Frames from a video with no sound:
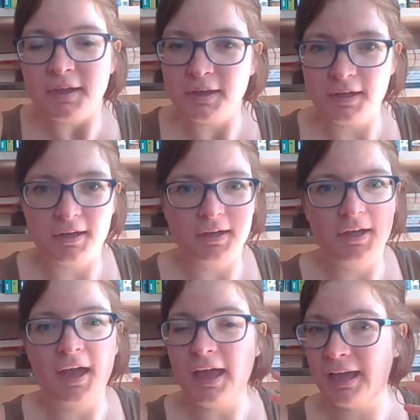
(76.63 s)

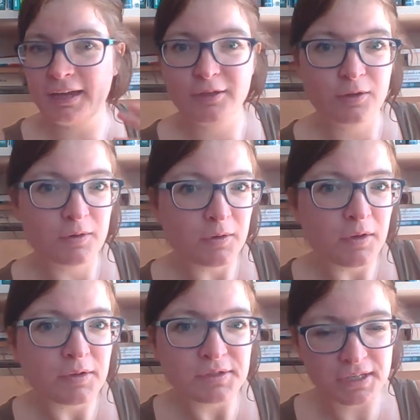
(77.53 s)

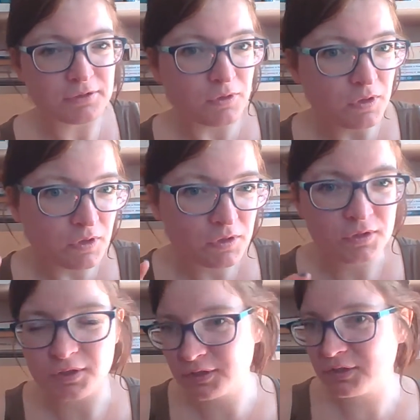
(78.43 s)

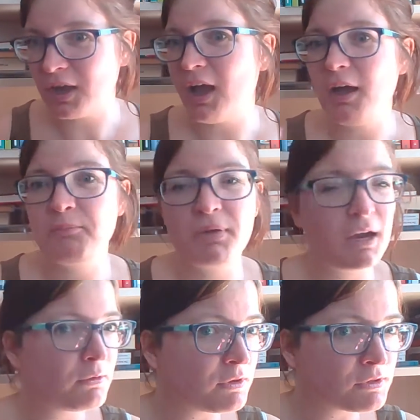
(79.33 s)
Anglo-centric, it's
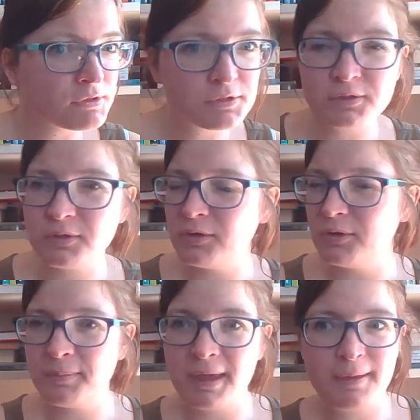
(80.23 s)
Paris,
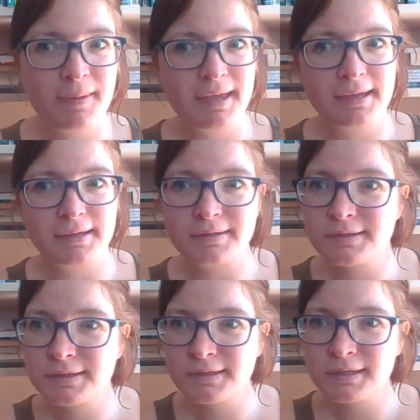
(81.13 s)
or maybe
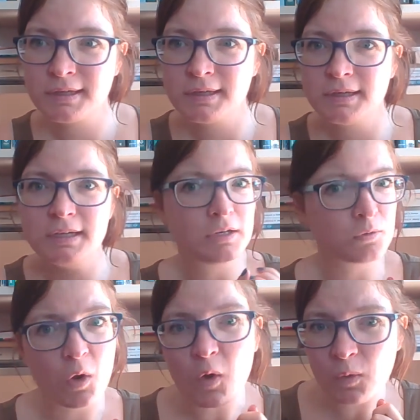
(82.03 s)
it's in
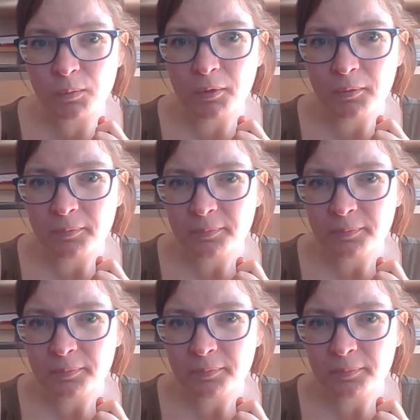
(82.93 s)
Rome.